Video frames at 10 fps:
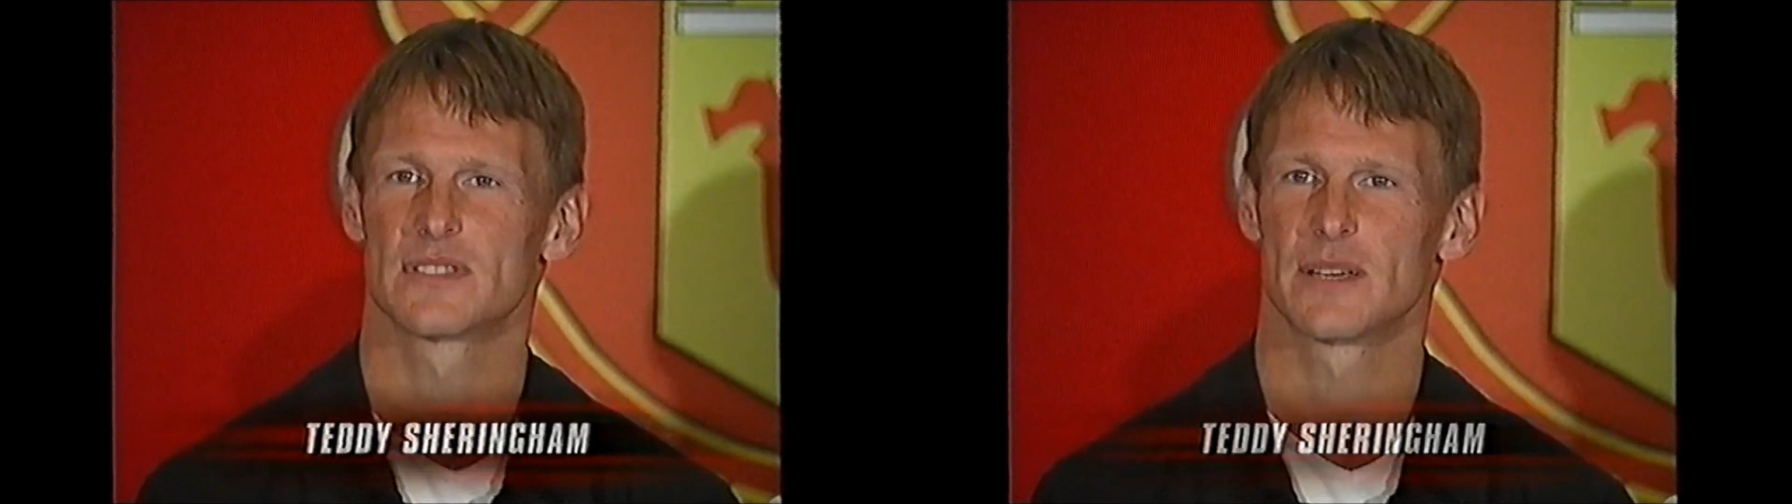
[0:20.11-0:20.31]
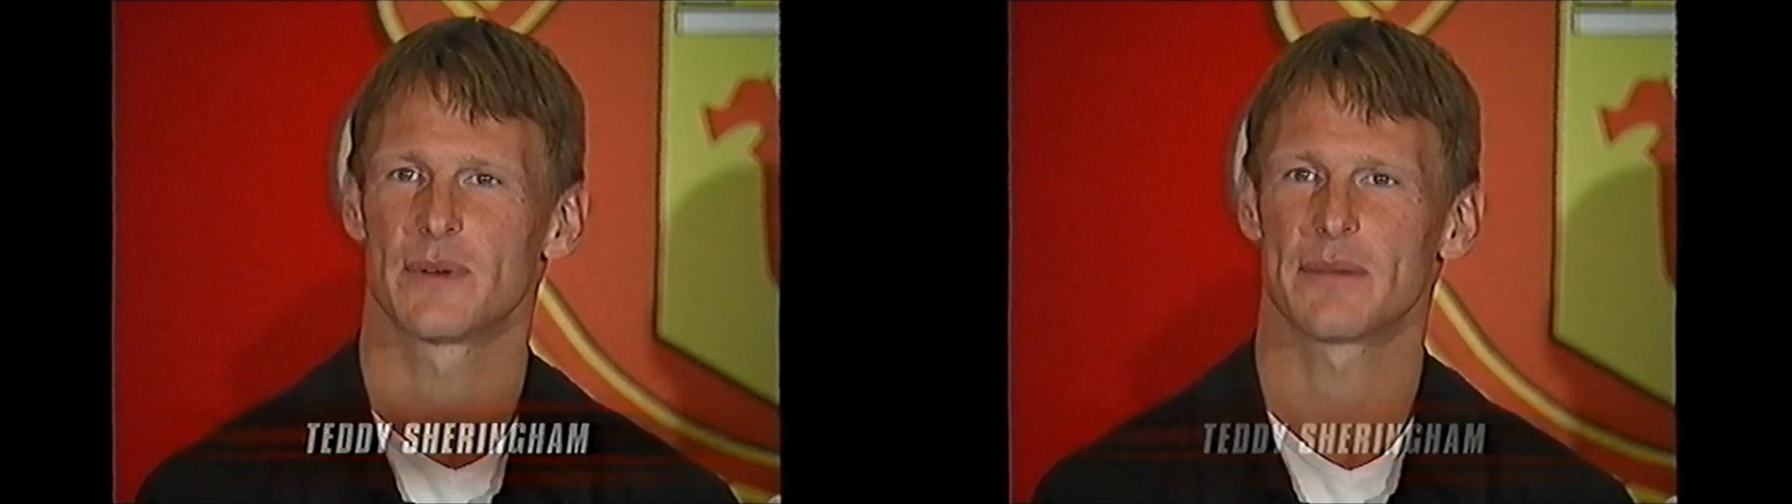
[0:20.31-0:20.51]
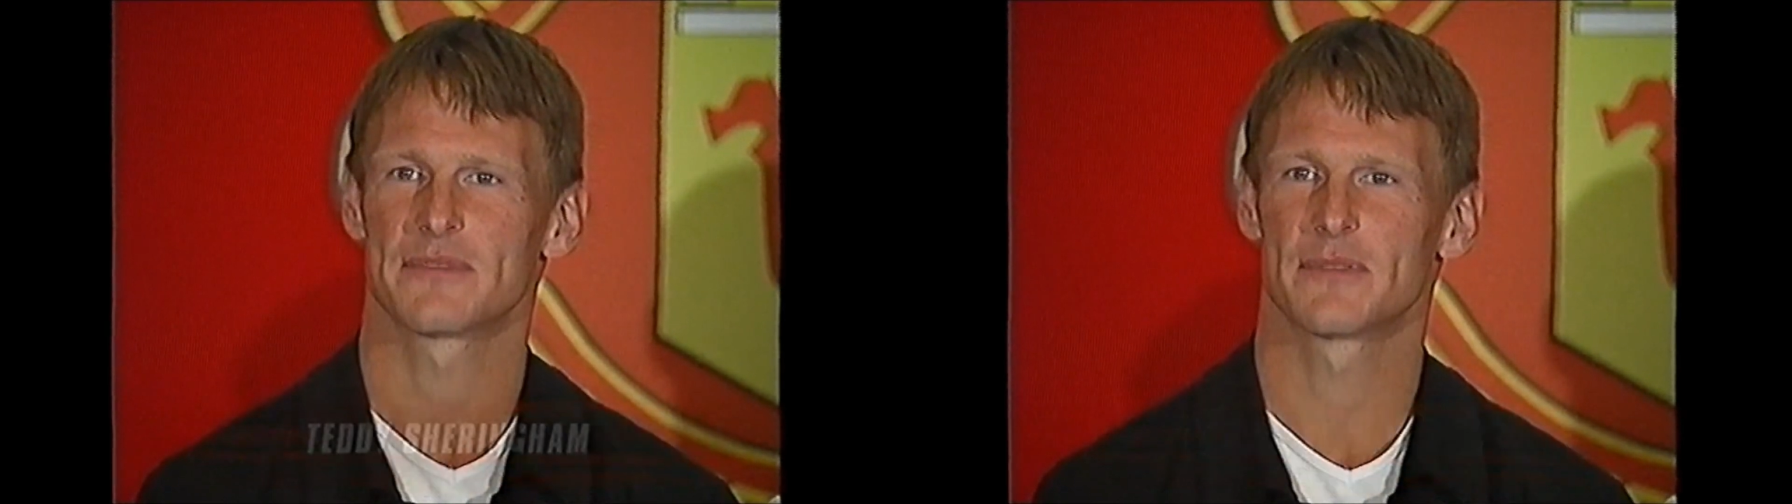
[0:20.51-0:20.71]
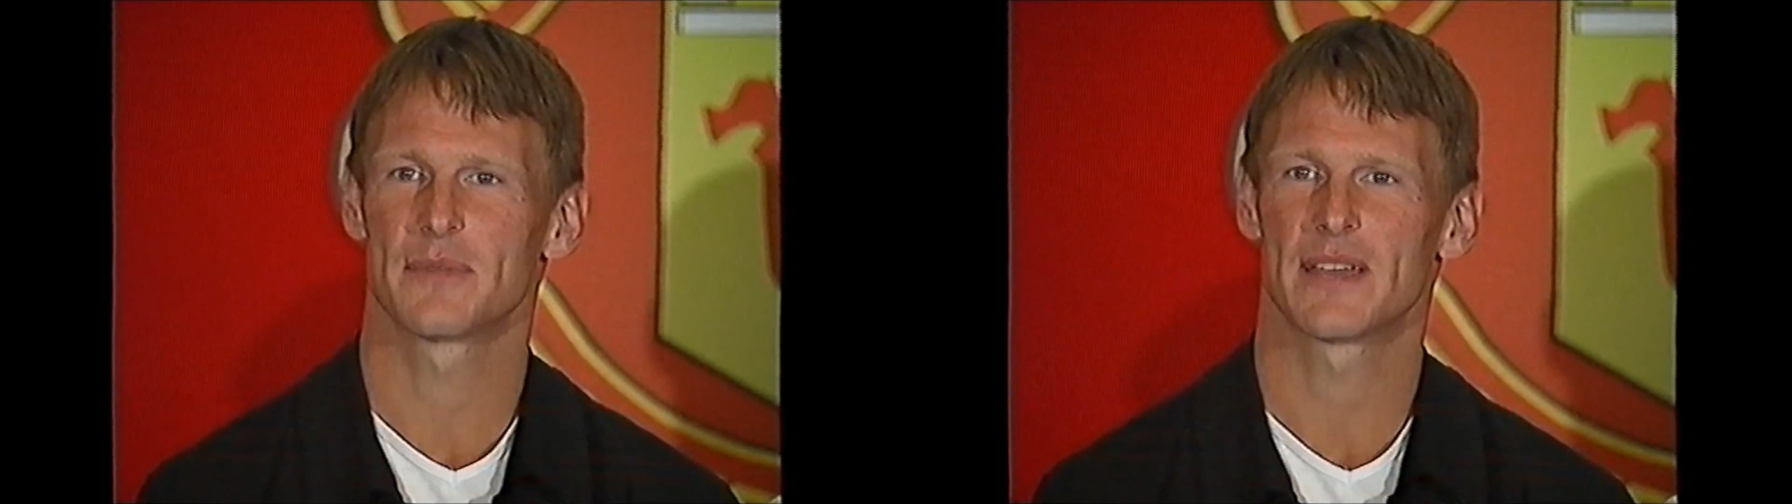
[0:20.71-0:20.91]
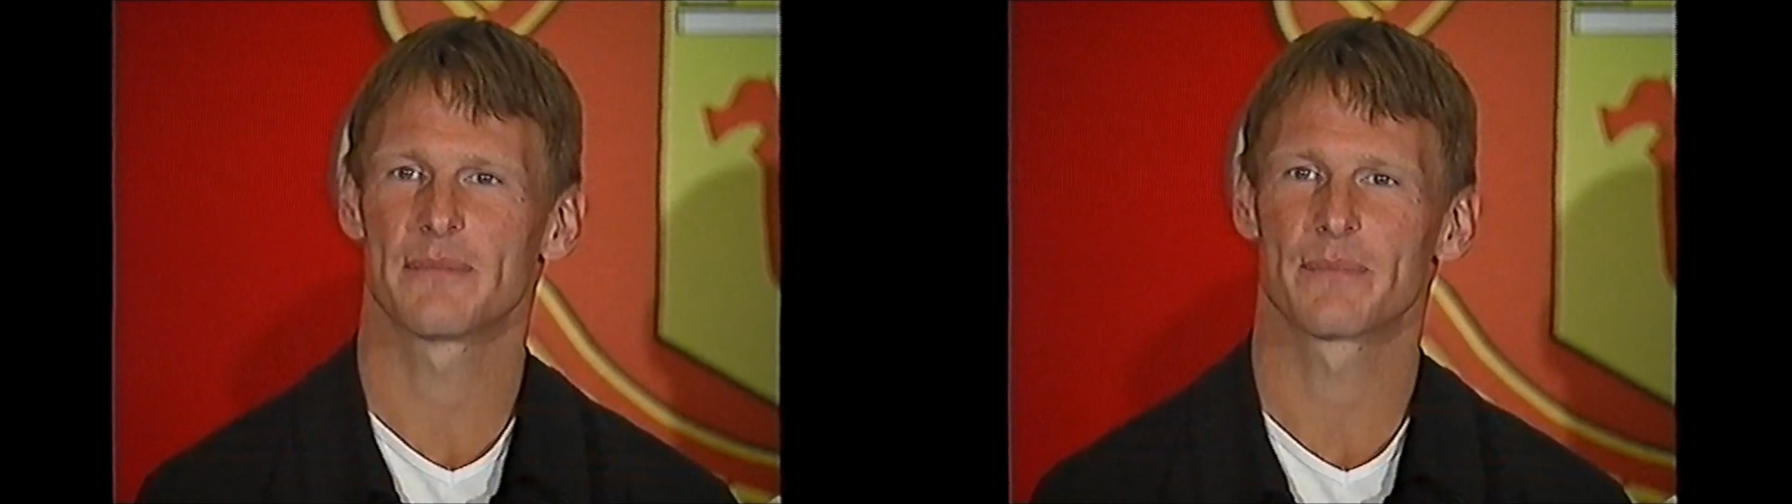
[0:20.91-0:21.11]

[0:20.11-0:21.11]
see what happens from there.